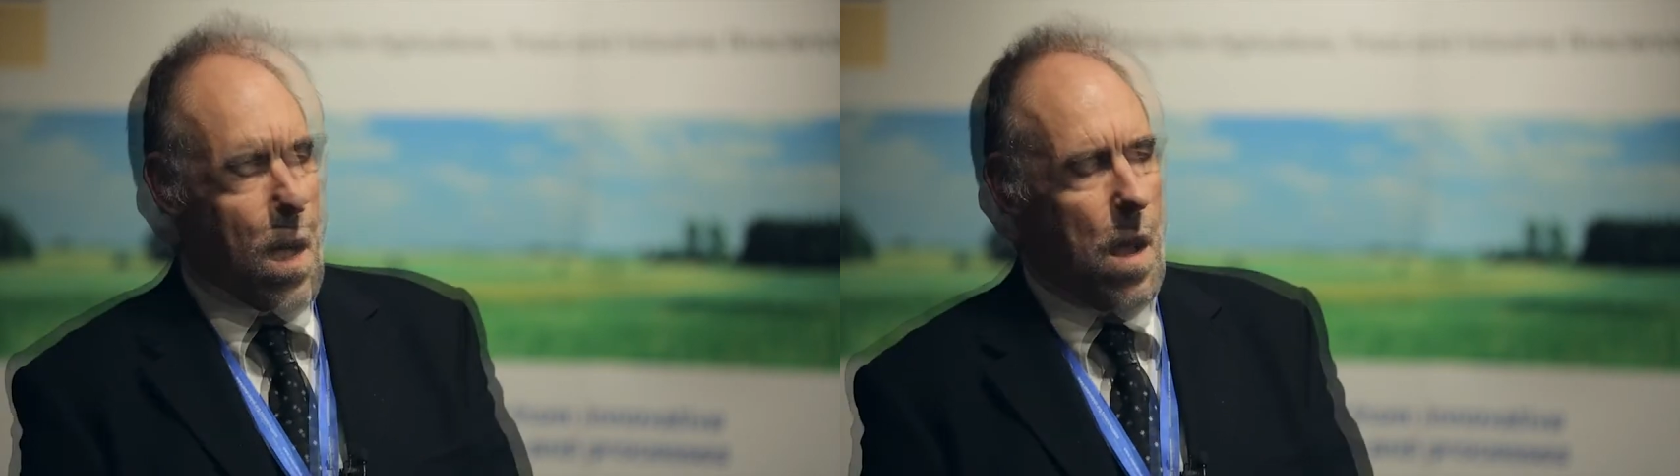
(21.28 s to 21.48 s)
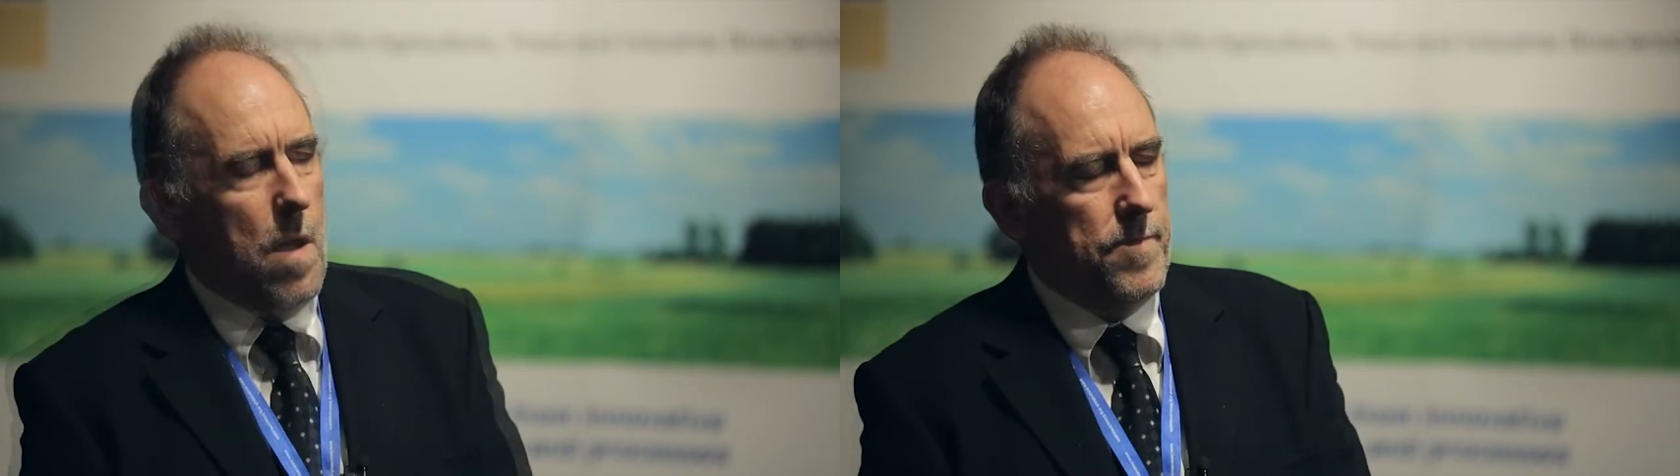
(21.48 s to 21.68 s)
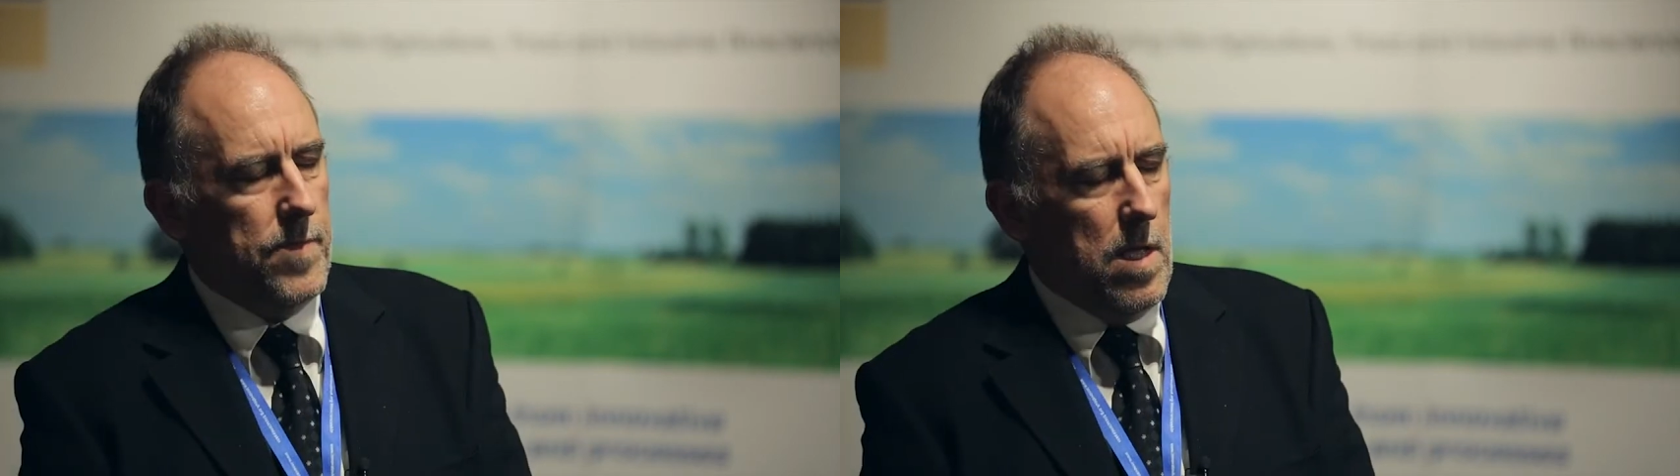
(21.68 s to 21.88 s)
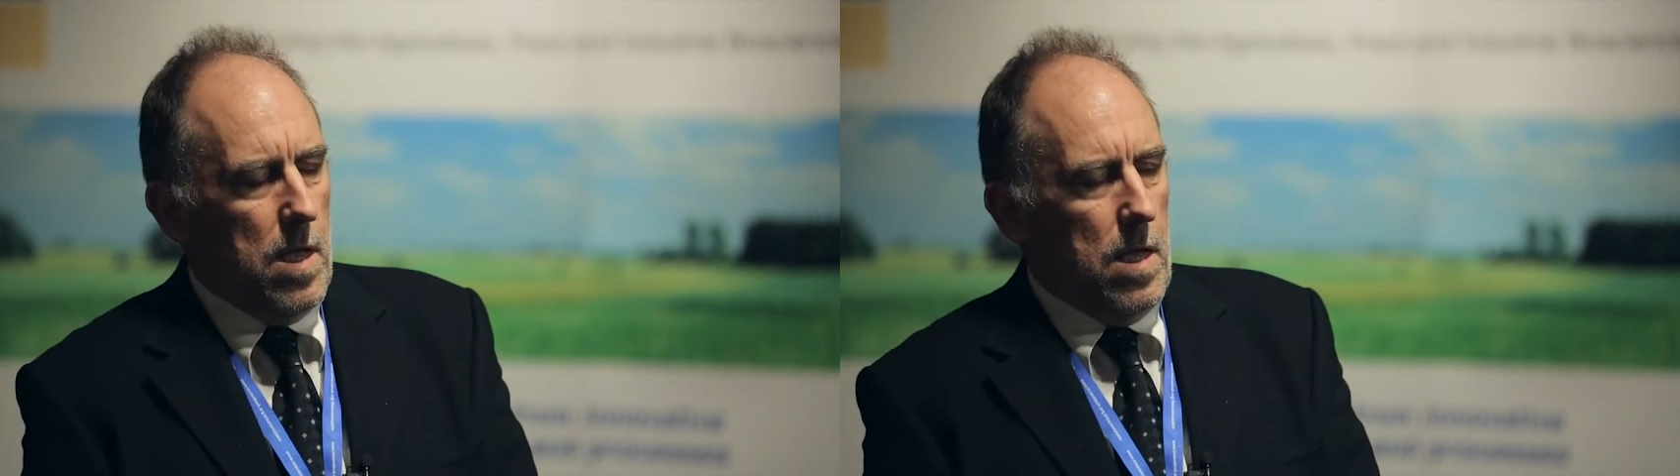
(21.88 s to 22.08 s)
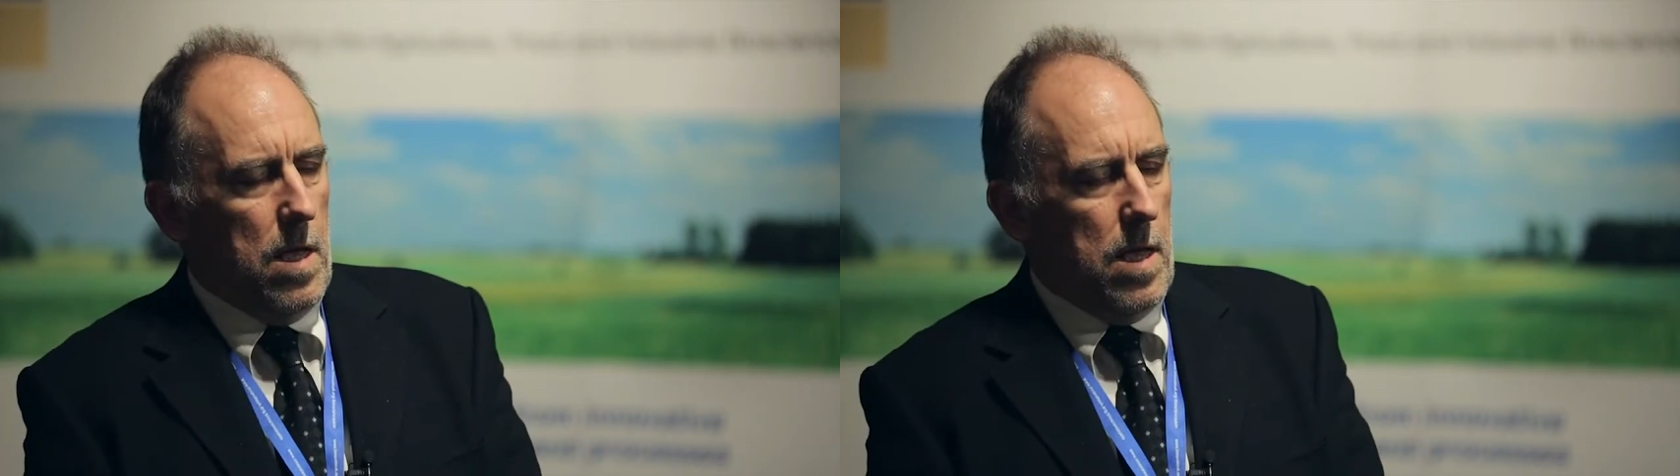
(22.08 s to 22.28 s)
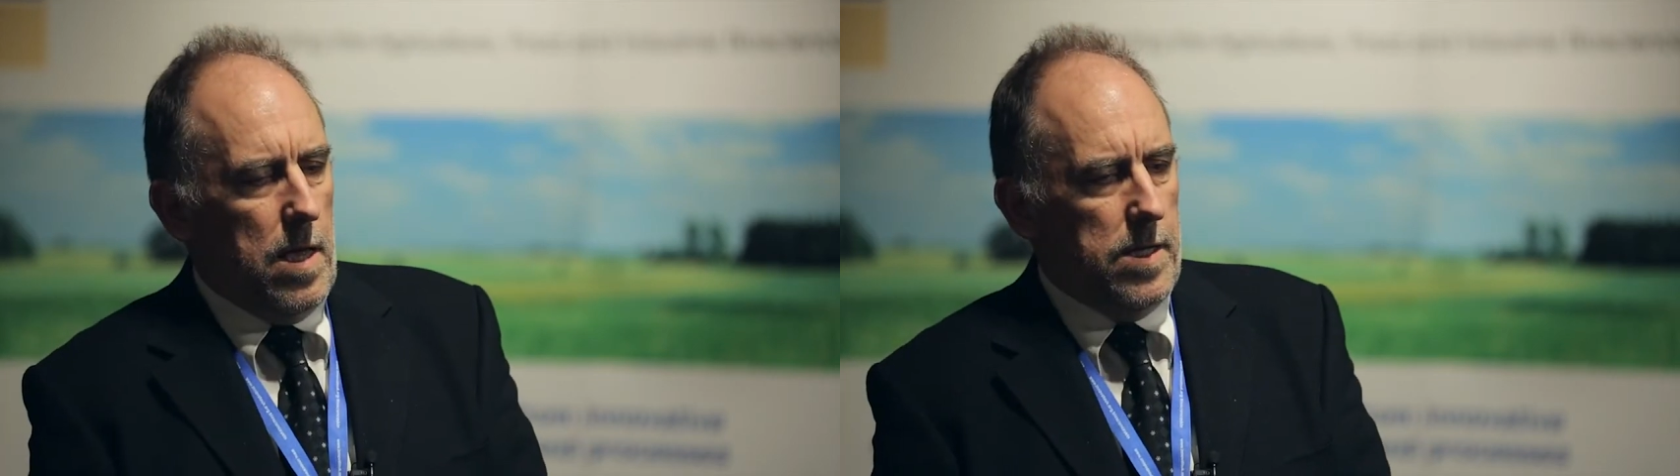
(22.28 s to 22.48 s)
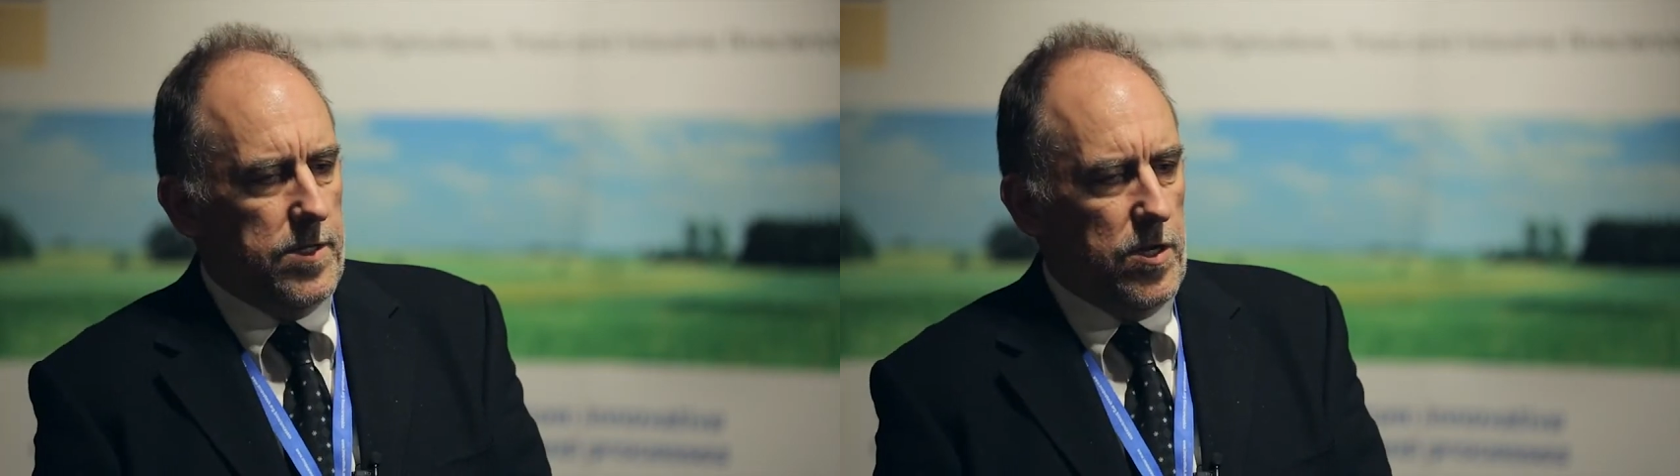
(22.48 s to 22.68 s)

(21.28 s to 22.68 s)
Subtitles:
In